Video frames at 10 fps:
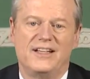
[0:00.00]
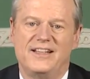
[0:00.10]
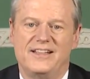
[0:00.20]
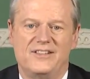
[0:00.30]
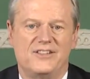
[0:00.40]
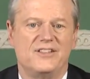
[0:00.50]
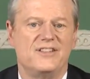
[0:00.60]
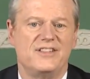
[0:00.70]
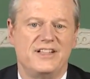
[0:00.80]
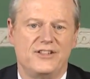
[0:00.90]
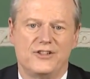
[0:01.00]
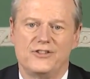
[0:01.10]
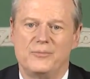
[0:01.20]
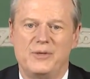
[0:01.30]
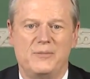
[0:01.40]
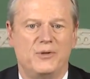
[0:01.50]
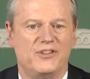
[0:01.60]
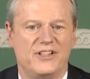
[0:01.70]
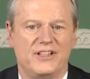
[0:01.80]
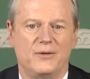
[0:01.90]
kids, seniors, people
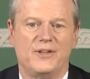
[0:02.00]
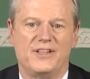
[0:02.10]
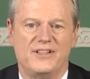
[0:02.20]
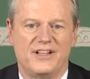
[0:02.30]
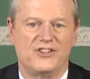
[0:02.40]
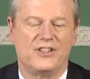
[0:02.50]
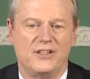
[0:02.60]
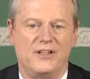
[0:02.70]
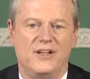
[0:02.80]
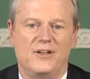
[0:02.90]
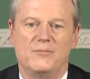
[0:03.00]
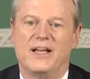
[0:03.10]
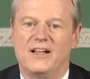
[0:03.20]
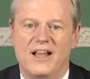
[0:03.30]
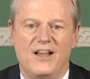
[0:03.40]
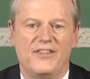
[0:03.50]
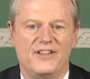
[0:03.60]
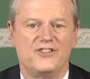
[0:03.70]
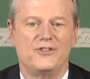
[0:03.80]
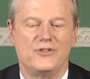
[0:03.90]
dealing with addiction, mental health
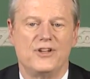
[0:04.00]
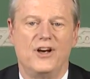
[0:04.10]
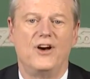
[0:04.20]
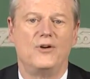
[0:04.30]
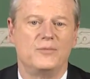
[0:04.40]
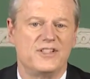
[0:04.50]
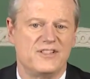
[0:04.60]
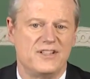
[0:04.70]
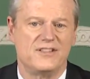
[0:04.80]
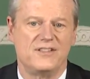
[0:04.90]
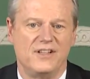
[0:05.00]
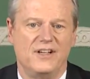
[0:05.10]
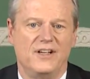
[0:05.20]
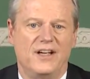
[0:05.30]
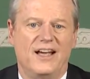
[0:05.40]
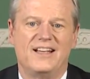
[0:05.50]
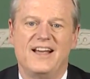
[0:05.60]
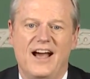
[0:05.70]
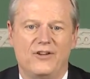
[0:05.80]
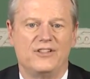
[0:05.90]
issues, homelessness and
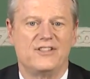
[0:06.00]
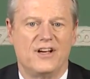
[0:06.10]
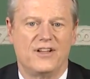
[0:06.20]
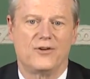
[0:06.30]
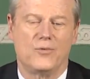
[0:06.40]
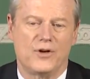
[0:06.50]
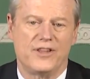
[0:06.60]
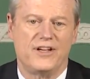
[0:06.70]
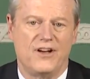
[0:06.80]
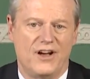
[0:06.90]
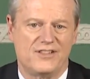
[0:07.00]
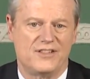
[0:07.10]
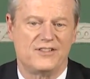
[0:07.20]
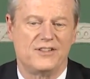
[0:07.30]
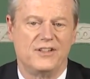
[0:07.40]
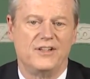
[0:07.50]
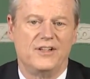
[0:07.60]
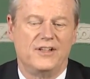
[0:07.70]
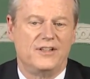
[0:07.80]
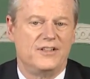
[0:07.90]
countless other worthy causes.
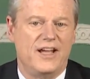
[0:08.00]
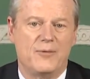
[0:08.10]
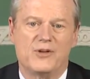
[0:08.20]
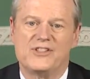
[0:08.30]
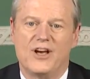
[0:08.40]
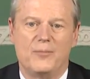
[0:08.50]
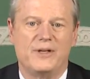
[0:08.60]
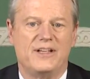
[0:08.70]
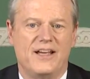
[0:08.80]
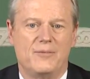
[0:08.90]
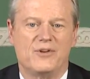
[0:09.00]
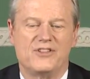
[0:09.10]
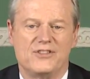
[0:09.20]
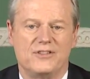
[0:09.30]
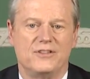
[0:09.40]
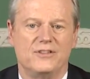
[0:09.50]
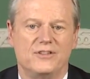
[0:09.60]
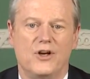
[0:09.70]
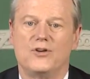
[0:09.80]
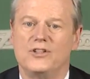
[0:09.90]
Neighbors helping neighbors,
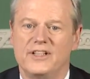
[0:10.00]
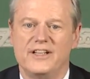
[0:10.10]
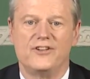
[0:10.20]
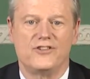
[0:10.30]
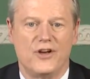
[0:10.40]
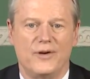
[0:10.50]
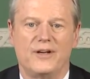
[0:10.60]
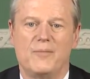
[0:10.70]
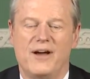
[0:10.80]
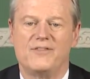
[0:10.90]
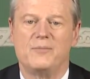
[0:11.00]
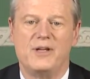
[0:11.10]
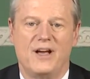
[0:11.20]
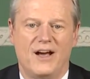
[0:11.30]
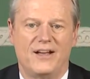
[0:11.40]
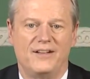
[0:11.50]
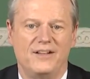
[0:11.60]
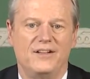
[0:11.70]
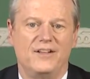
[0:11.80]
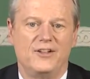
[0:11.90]
local leaders going above and beyond,
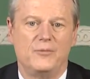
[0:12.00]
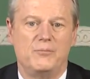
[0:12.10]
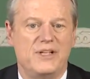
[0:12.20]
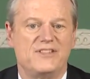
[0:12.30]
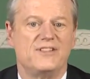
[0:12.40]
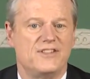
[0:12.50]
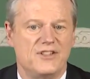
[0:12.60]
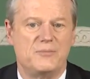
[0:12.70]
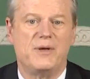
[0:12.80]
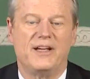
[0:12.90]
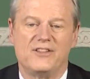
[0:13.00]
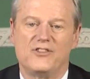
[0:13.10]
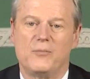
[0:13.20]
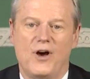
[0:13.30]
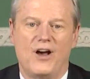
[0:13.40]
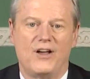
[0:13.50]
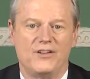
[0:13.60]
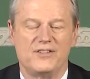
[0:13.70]
businesses big and small